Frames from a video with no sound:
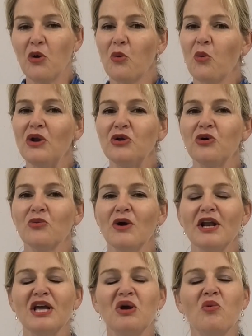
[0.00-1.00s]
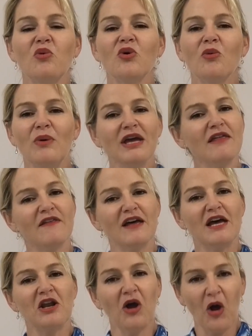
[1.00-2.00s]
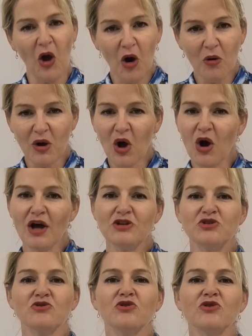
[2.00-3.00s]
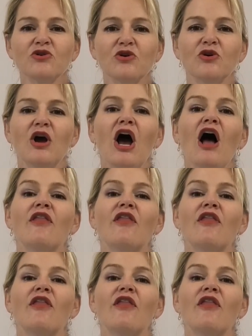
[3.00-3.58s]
When you're ready, we'll be there to help guide you through